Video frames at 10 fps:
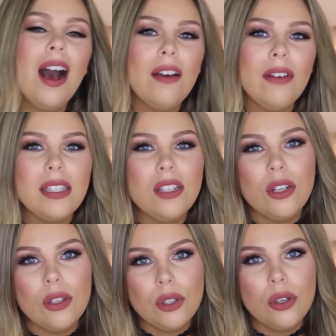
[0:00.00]
I've asked to
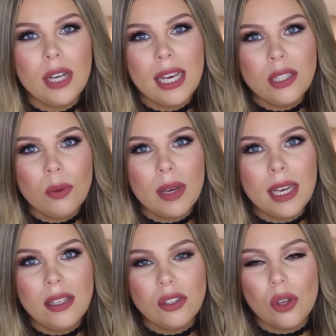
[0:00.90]
do 2 days a
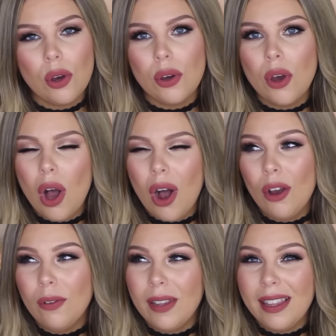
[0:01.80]
week. So
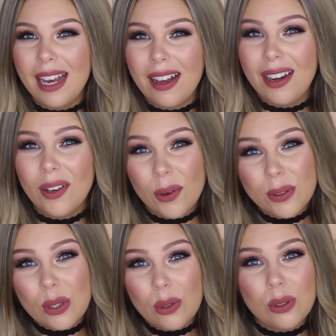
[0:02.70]
hopefully that kind of
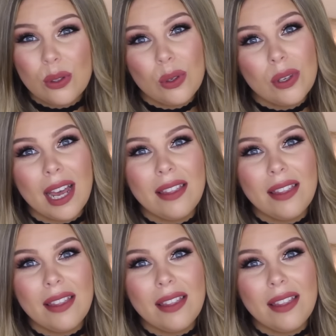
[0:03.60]
goes through soon.